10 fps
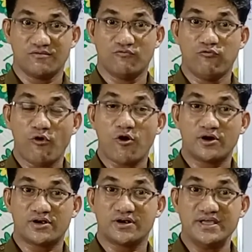
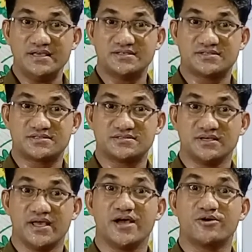what is
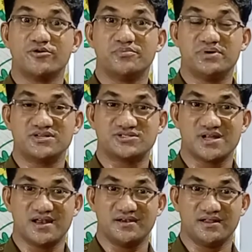a good
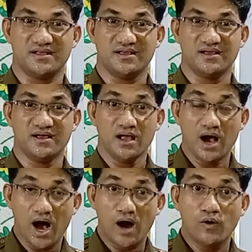personality,
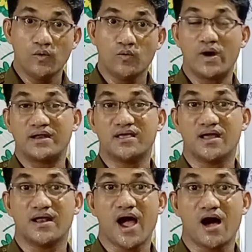how one
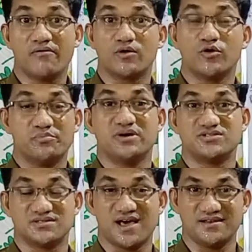can have a good
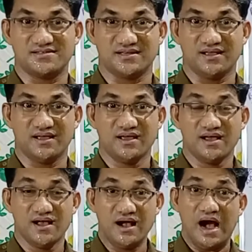personality,
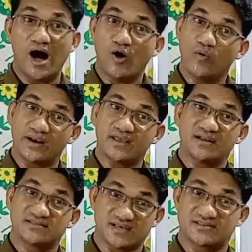how one can
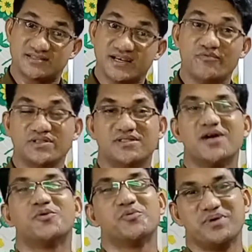succeed with a
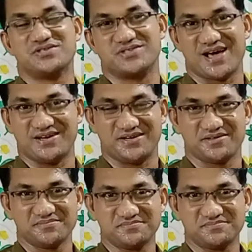good personality.